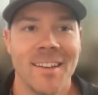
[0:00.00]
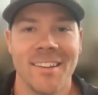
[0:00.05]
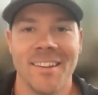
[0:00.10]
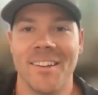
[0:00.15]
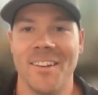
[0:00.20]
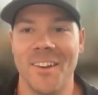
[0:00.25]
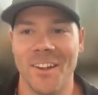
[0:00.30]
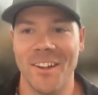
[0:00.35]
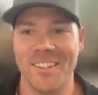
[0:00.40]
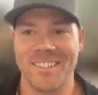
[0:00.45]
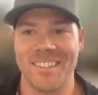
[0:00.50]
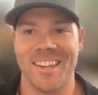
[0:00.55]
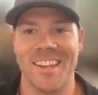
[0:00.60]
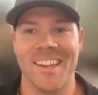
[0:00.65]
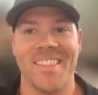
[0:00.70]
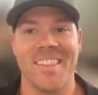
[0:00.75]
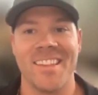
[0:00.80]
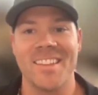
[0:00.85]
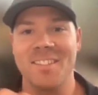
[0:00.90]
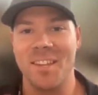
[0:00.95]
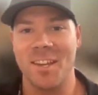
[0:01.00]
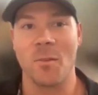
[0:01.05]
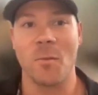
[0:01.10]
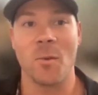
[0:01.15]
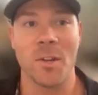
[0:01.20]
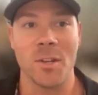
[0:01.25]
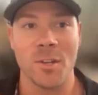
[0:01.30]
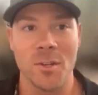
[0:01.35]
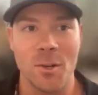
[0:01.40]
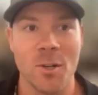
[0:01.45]
It's like, and that's like
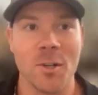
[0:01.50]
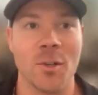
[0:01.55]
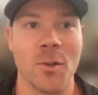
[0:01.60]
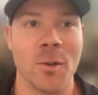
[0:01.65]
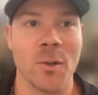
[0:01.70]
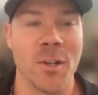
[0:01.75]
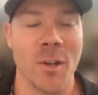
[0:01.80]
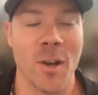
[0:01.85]
what you're doing.